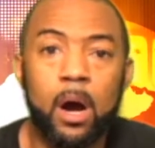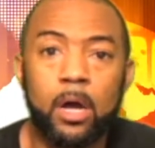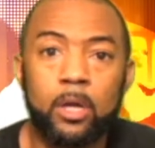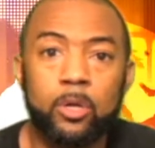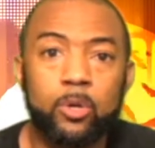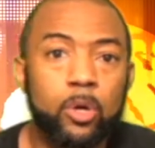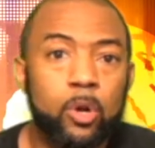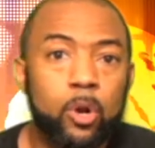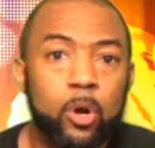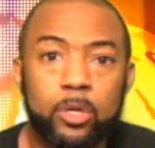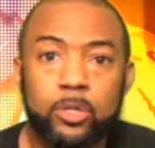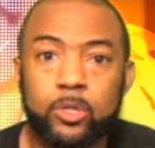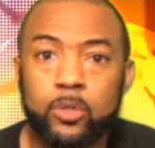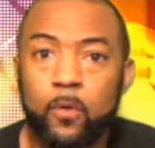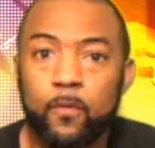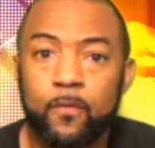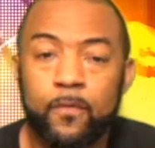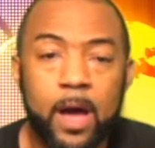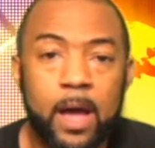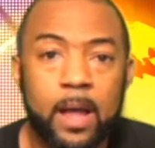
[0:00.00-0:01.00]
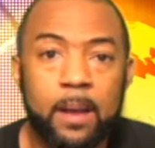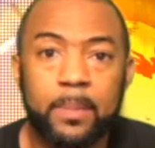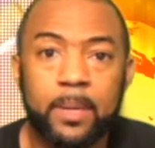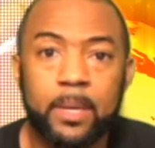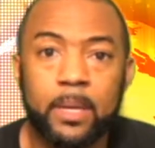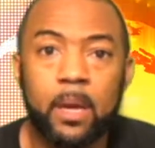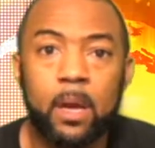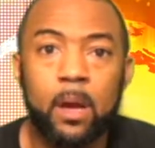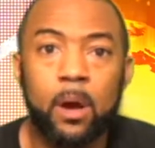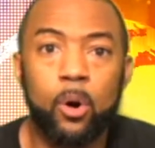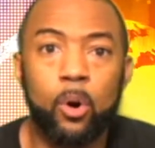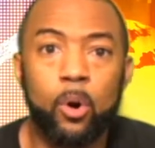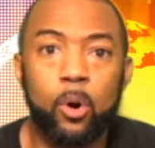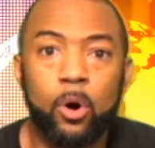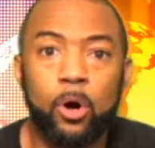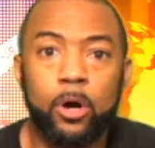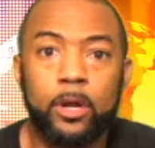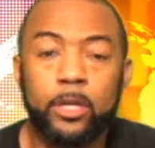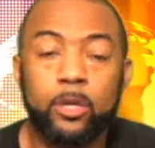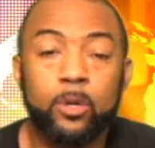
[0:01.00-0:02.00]
You can also find me
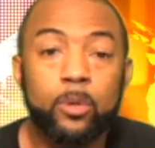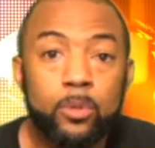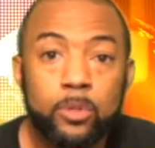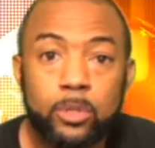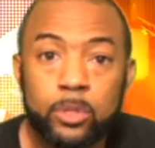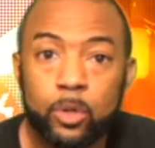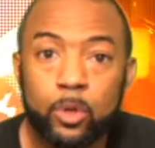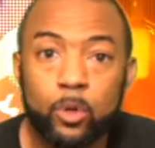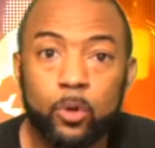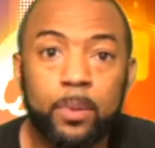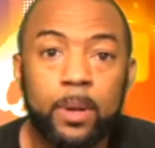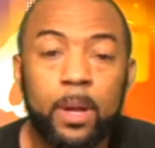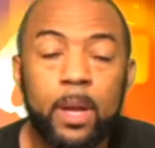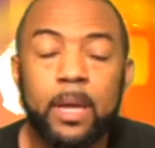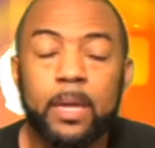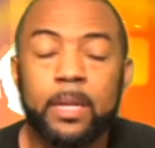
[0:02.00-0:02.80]
on YouTube.